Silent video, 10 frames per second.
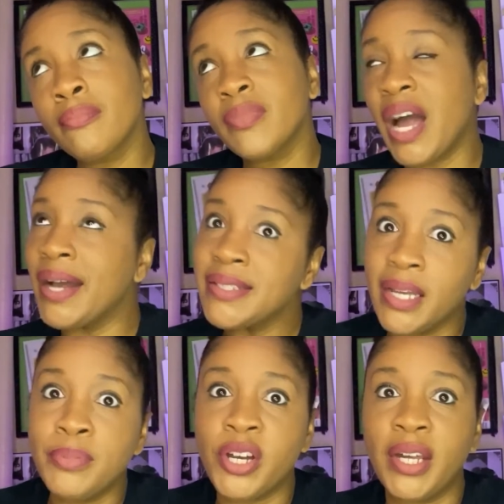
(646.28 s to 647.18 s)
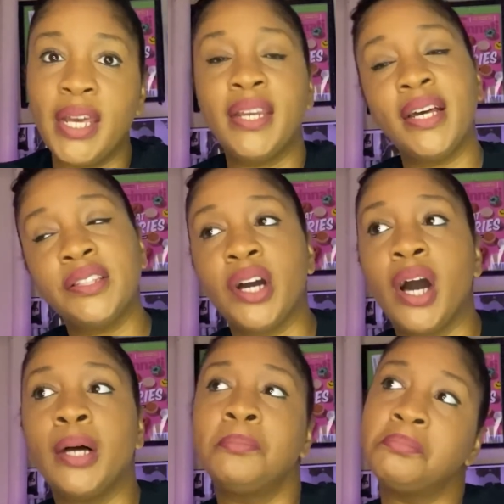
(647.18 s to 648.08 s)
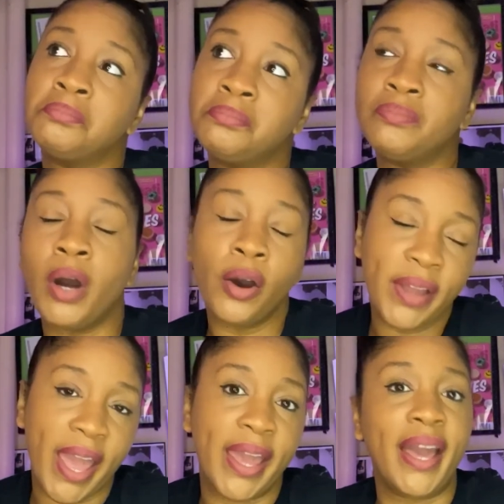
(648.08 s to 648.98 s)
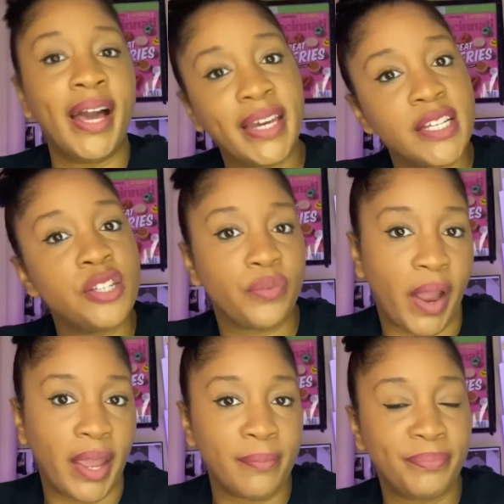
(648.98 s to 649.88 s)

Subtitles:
I slept on it and I thought, okay, I guess you're right.